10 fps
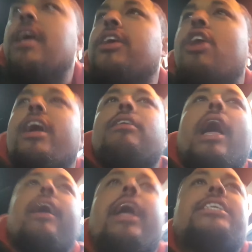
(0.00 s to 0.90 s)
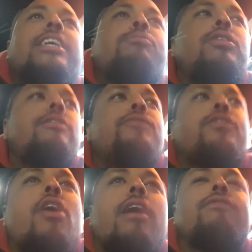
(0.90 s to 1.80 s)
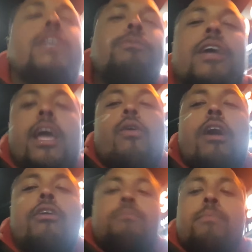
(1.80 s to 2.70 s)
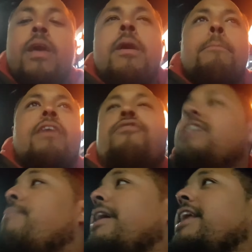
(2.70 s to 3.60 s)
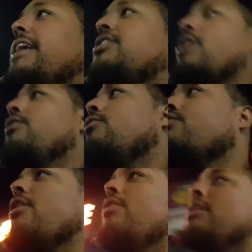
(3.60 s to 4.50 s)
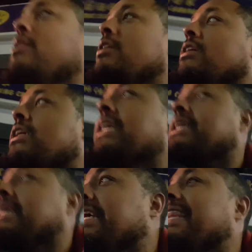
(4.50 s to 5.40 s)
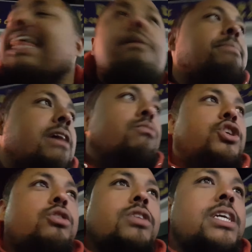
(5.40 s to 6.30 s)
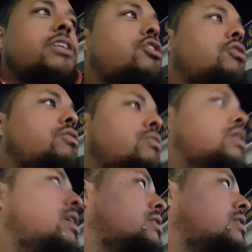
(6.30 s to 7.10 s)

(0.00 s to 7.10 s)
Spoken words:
I seemed to get quite a good bit of feedback there. So although that bit was unique to